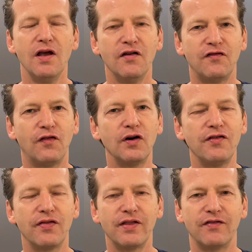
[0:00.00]

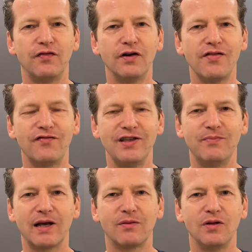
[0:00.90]
Fourth, the fourth
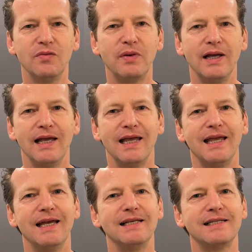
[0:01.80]
feedback loop
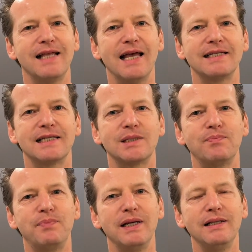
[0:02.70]
is the
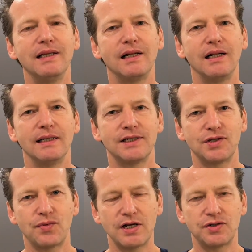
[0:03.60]
spindle
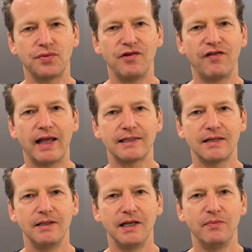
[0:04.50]
stretch reflex
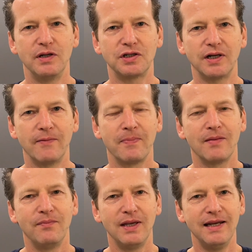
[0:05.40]
inhibition,
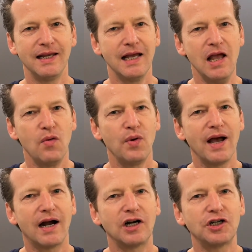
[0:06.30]
meaning we
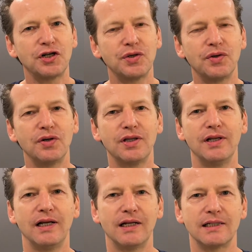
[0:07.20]
are
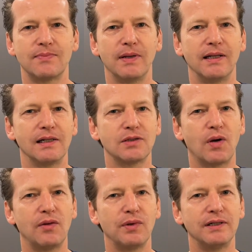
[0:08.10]
shortening the spindles
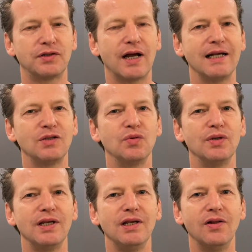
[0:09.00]
while we're trying to
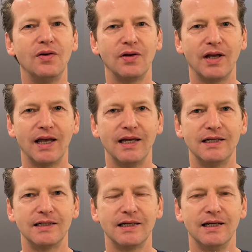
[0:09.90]

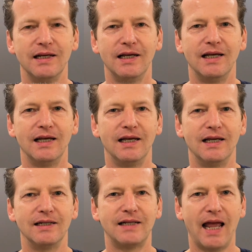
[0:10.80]
elongate
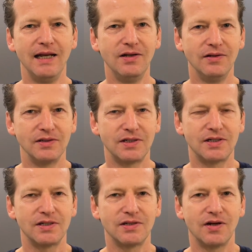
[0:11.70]
uh,
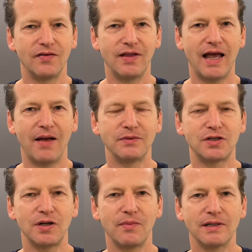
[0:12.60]
tendons of the
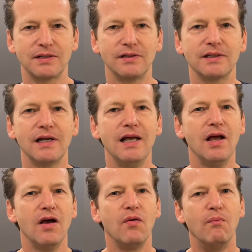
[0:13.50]
hamstring muscles
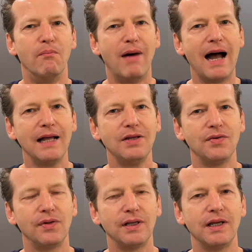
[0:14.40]

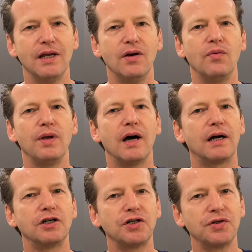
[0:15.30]
manually we
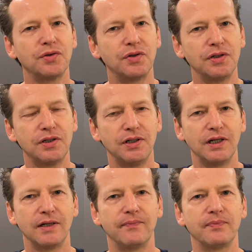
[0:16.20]
are
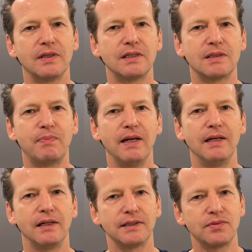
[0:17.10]
shortening
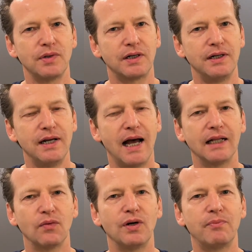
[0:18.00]
spindles. We are
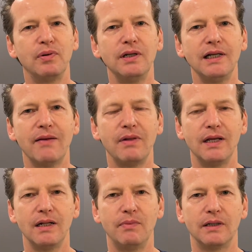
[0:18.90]
not, we're putting them a
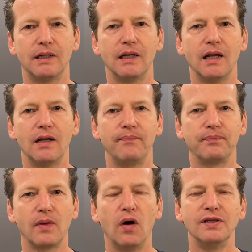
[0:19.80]
little bit
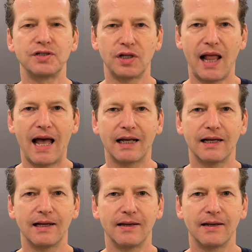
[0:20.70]
mm, on slack.